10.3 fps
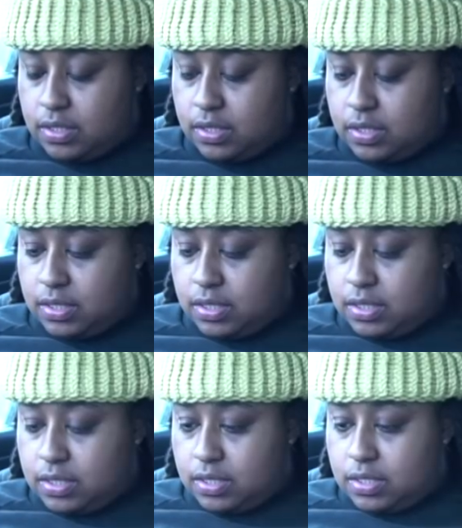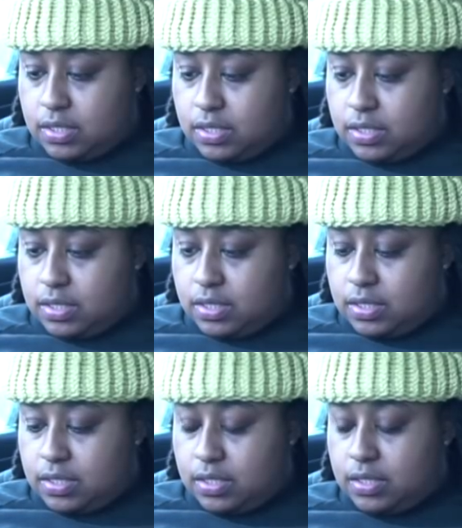
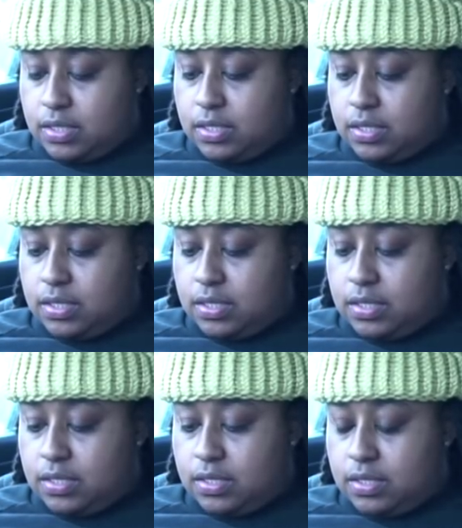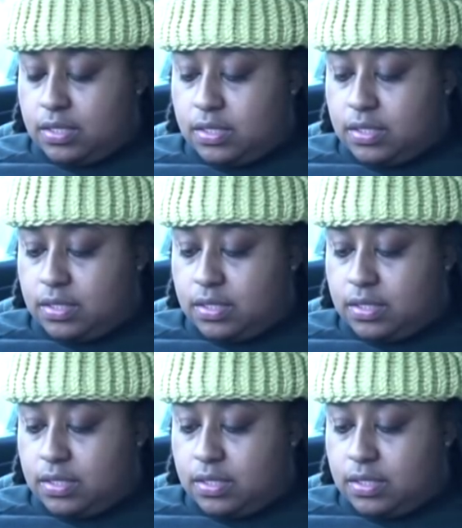[no speech]